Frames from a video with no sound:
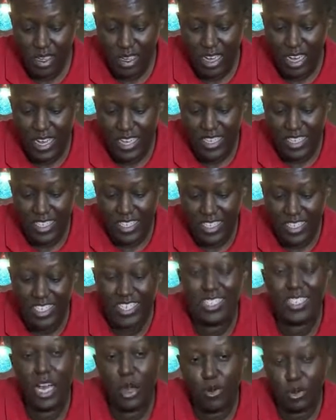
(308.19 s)
and
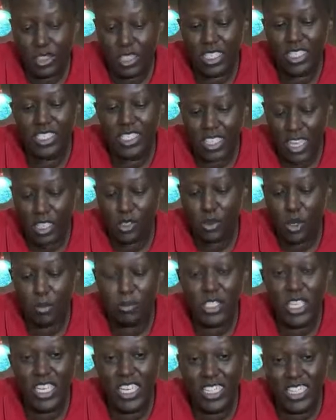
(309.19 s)
it's, I would say, that's why I'm saying